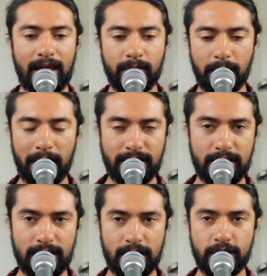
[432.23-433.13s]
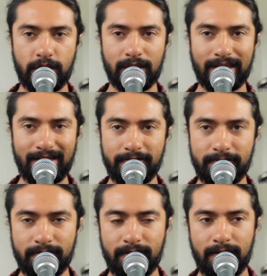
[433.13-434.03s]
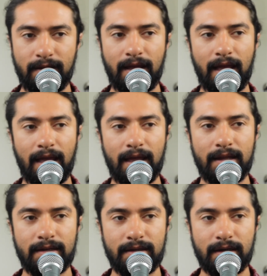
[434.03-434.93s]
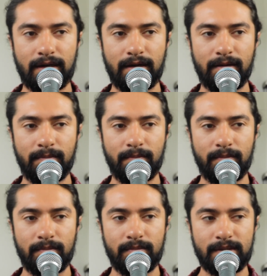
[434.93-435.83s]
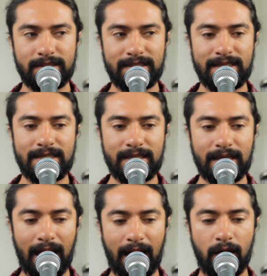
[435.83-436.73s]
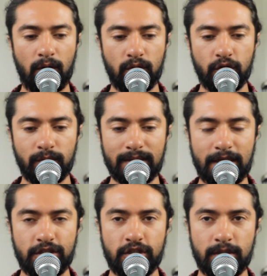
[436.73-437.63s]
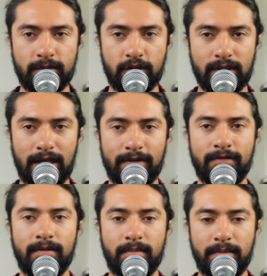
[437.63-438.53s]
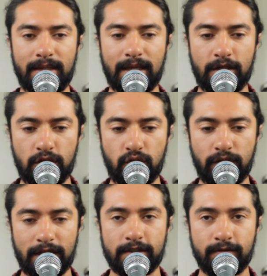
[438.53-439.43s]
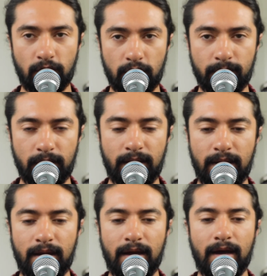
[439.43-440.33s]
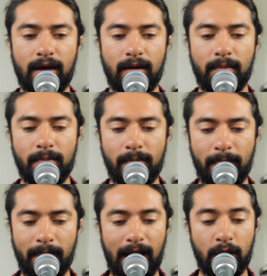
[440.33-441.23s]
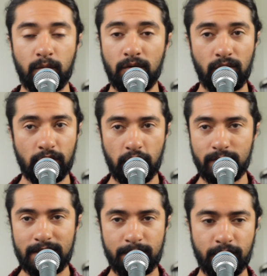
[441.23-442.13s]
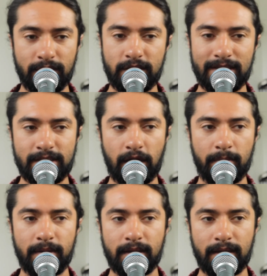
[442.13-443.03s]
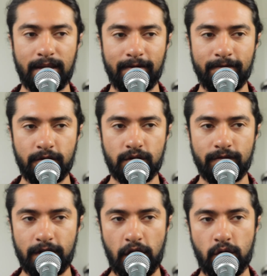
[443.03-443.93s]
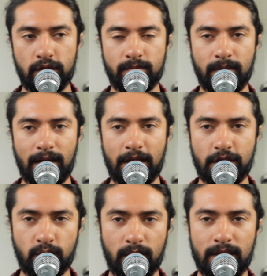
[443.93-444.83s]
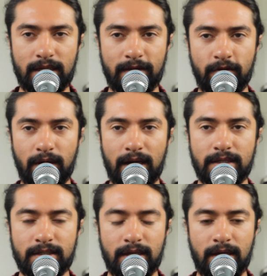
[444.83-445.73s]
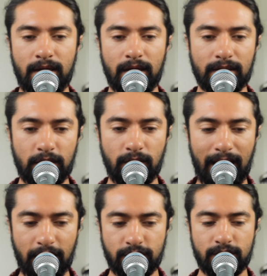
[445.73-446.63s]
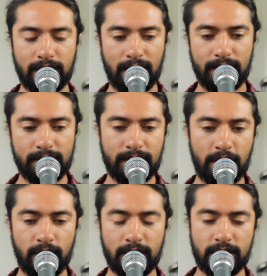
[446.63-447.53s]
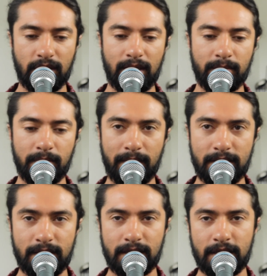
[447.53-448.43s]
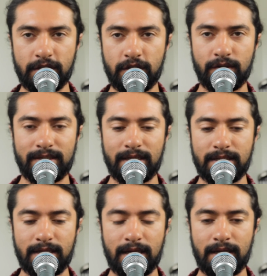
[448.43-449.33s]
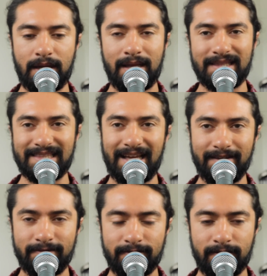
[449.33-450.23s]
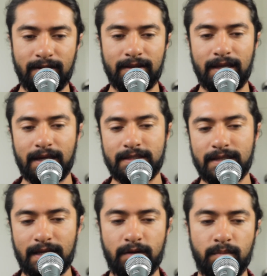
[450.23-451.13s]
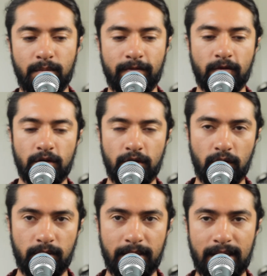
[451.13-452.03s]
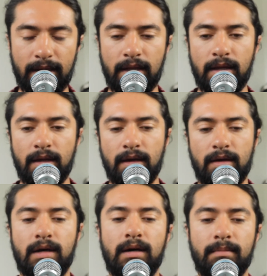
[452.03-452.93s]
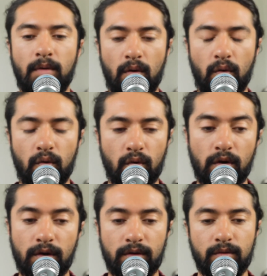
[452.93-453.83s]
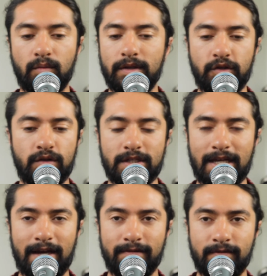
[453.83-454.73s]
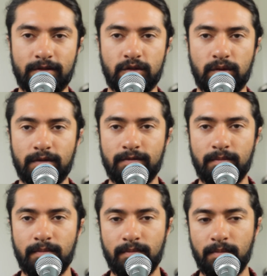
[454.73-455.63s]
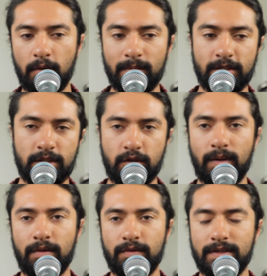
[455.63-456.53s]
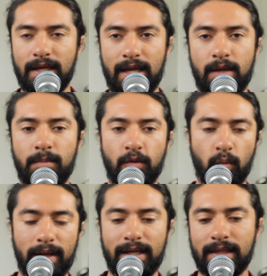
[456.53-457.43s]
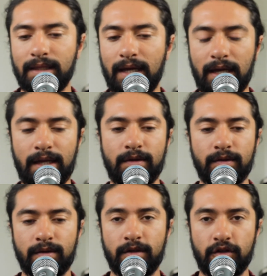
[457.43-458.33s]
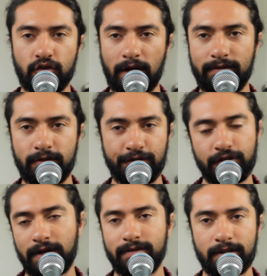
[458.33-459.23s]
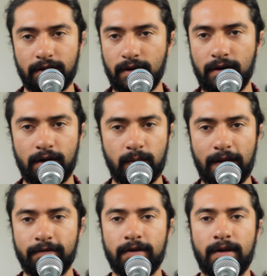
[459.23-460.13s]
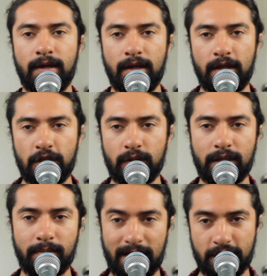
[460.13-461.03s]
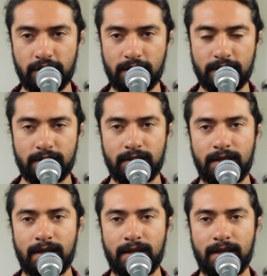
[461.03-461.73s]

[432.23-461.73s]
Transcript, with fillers: implement it into your life, and um, see how your relationships in your life begin to transform. Um, I will go deeper into this topic in future videos, but I just wanted to give you guys a little exercise that you can start implementing into your day to day life. Like I said, before you go to bed, um, or when you just have sort of moments throughout your day, you're waiting in line or you drive, you're driving the car, whatever, you can imagine this,